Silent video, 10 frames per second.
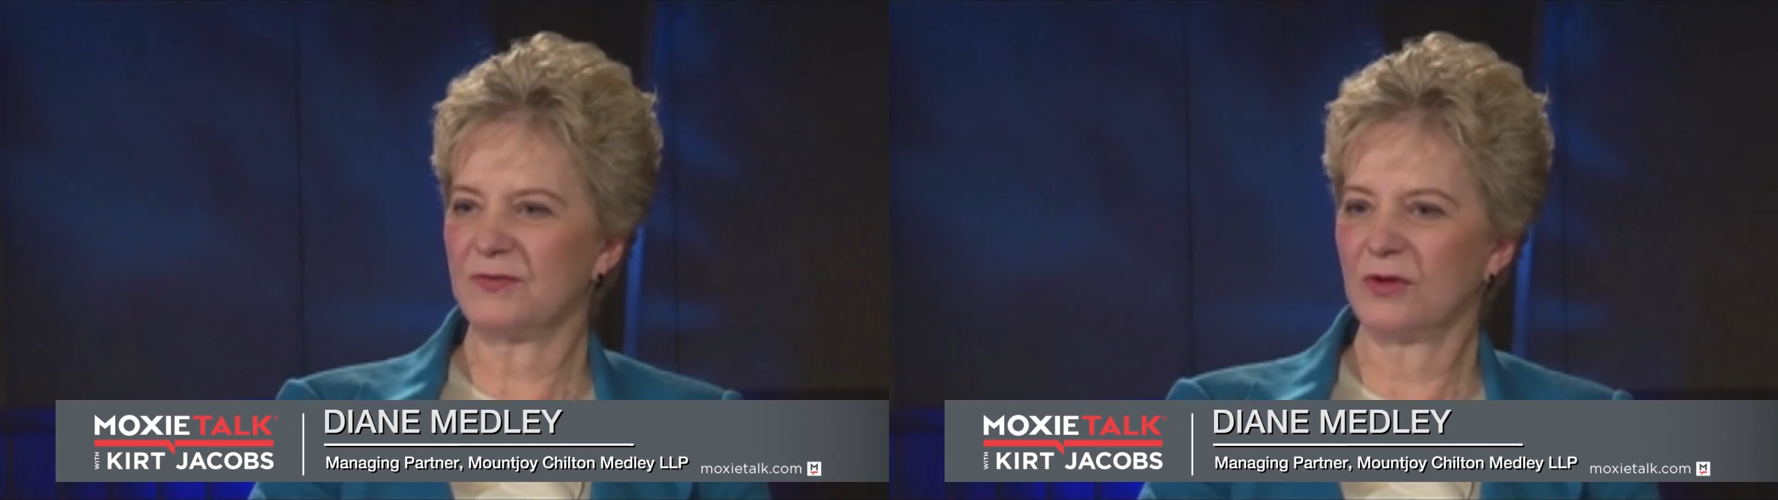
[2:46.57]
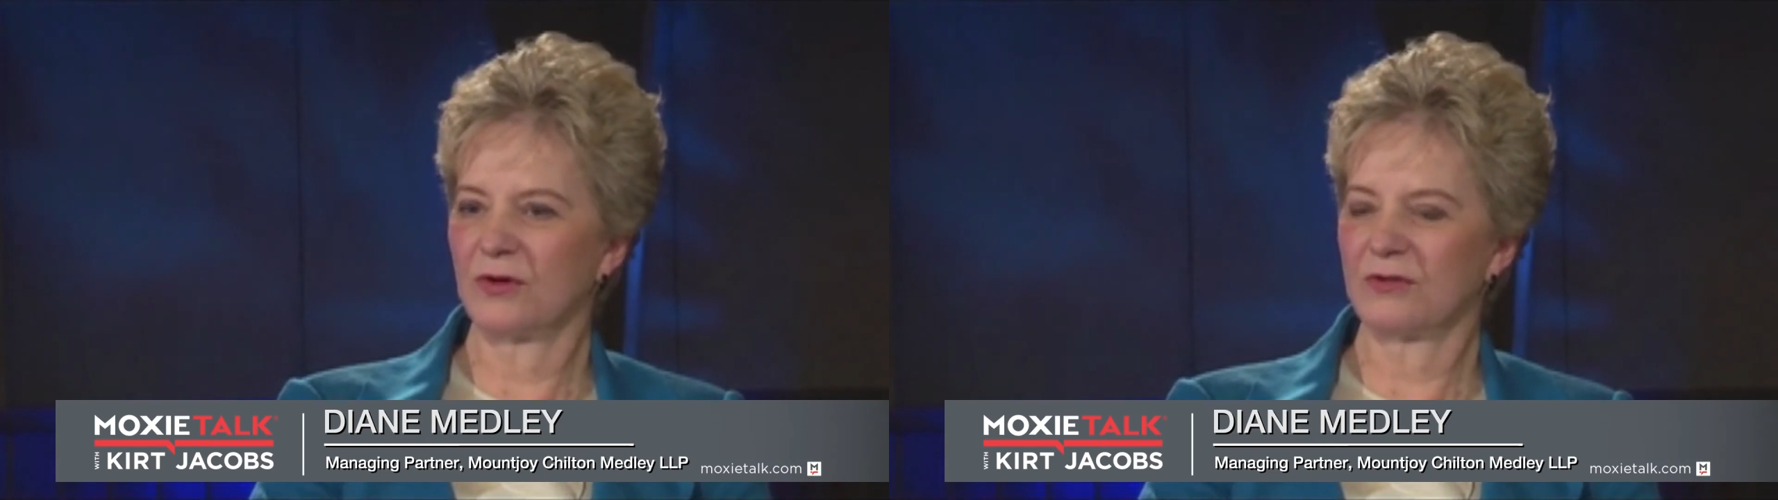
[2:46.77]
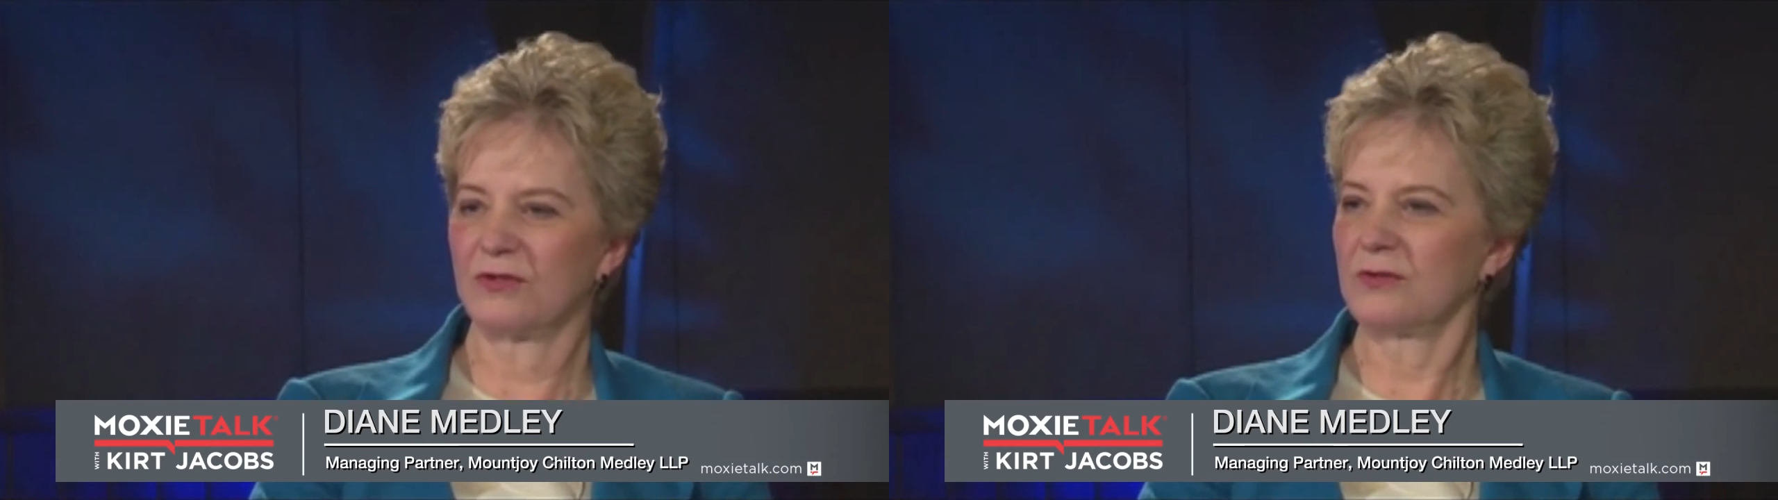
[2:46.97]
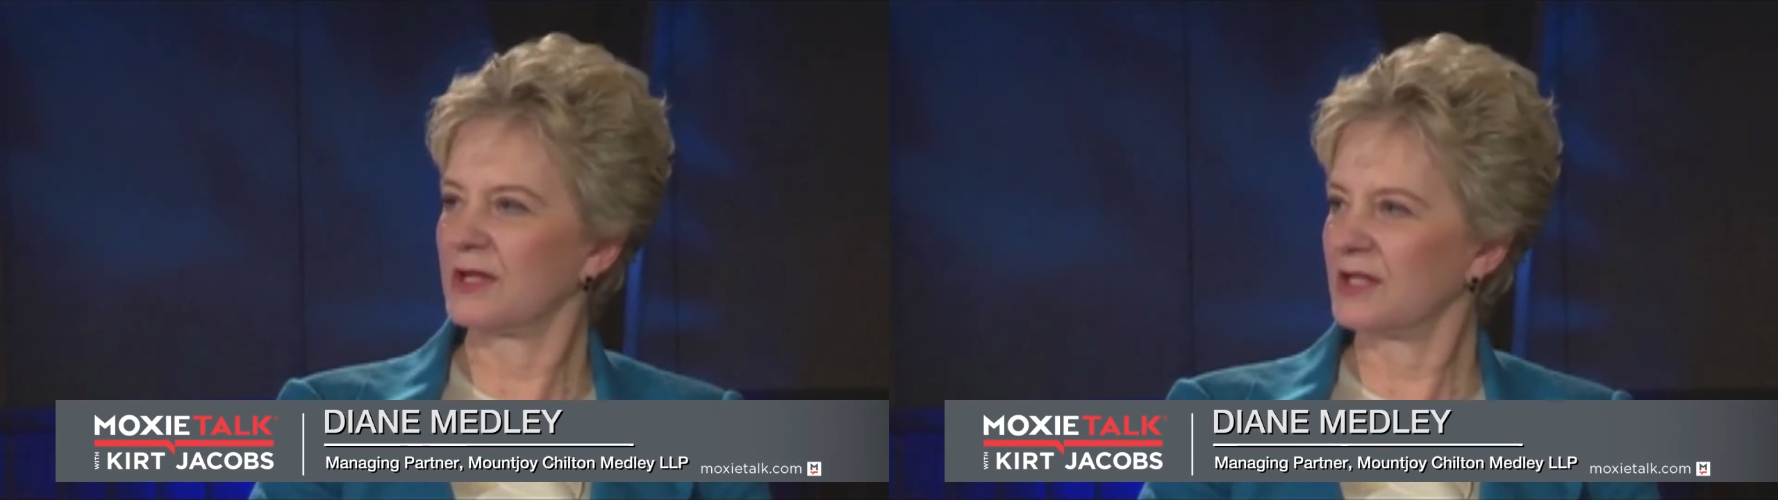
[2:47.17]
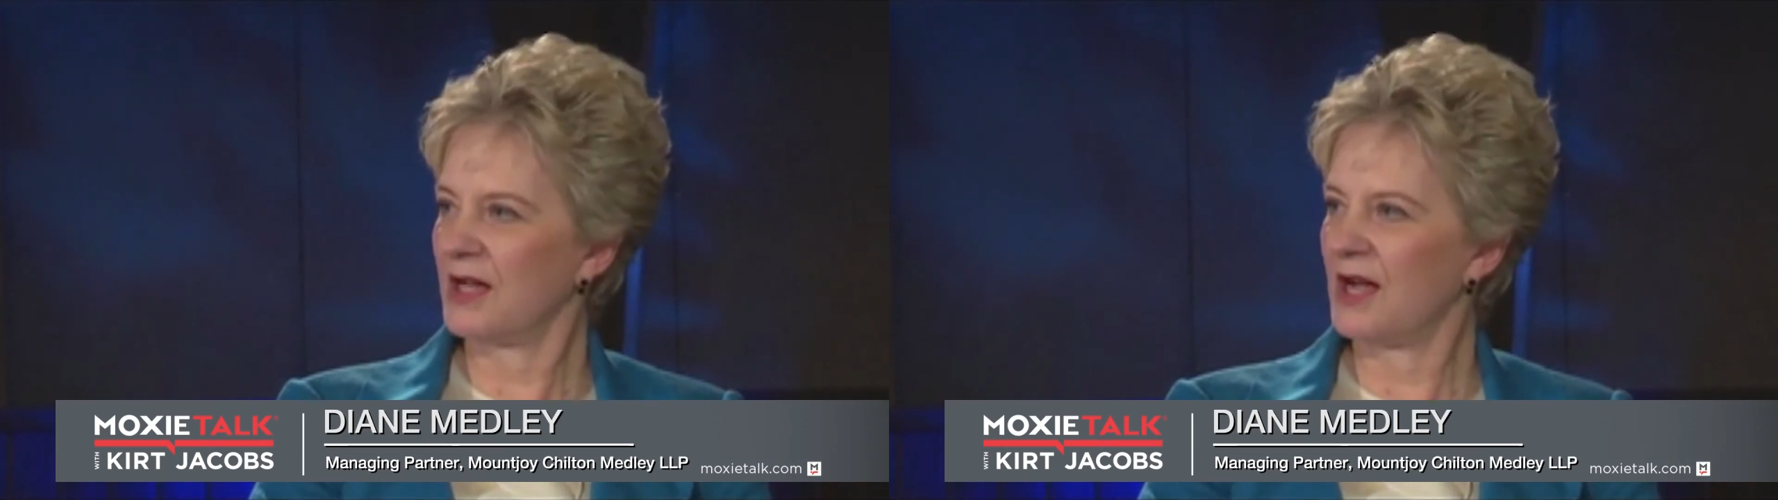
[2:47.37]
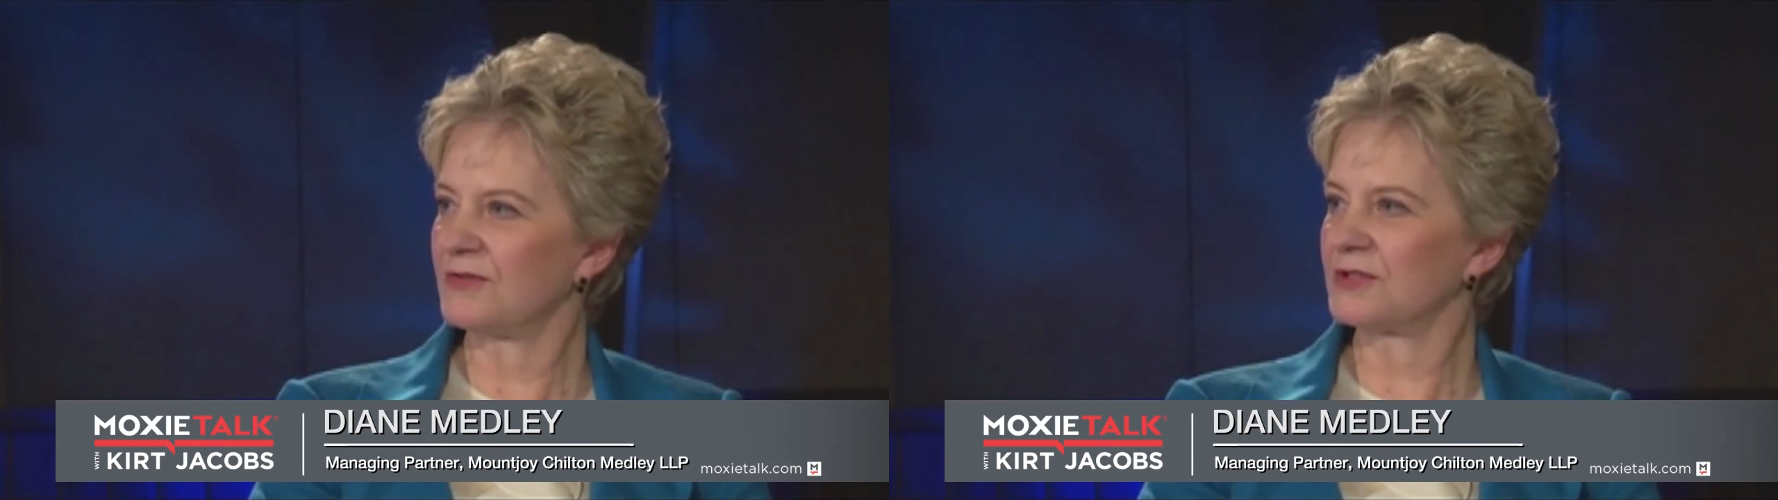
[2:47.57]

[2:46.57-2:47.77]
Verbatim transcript: If you're doing a lot,